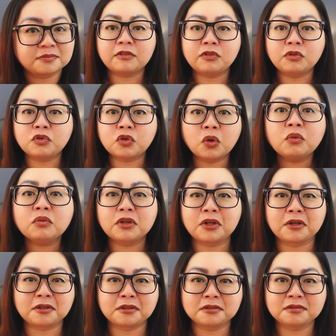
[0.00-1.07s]
If you don't
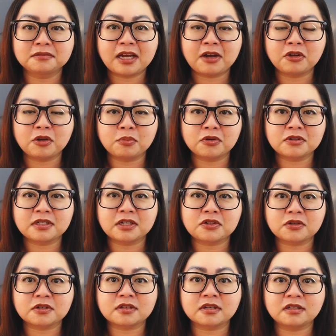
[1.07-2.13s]
know how you present
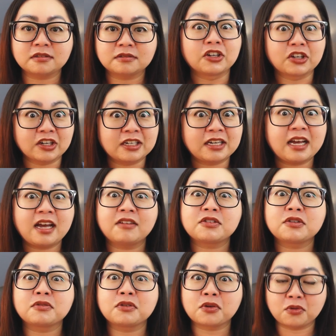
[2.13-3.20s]
yourself, you're gonna have
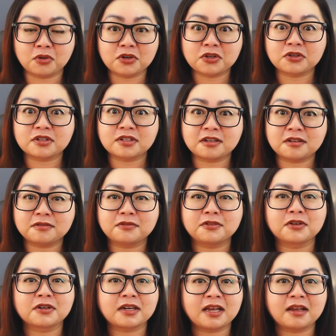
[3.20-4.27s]
to record yourself. You're gonna